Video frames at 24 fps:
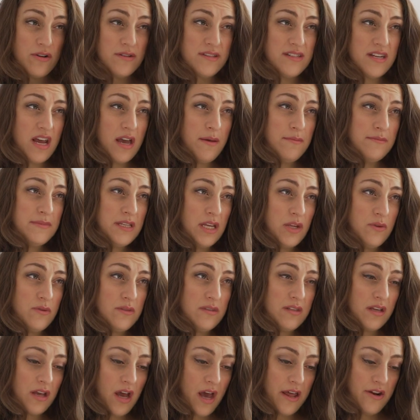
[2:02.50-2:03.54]
stems, I use
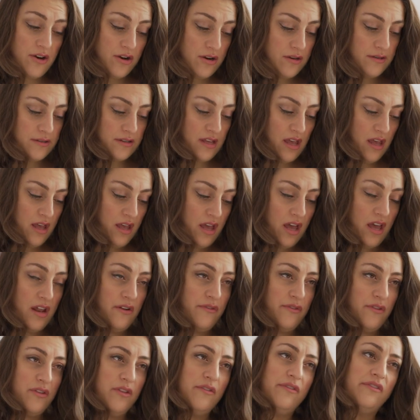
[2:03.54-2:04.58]
the cutters, and
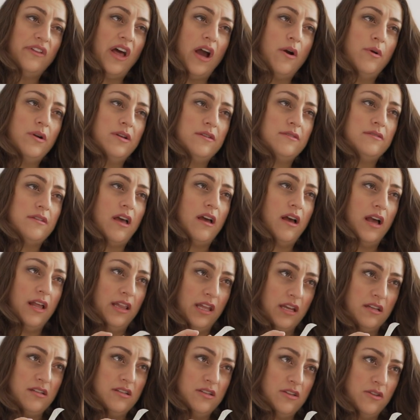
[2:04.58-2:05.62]
for the flowers, I
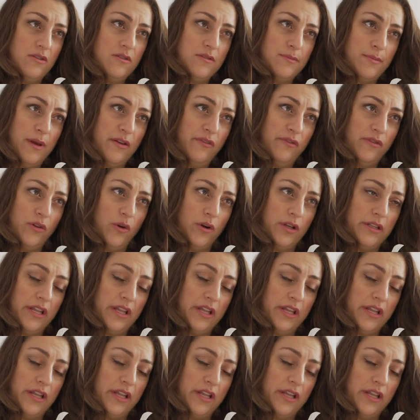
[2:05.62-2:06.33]
like to use my floral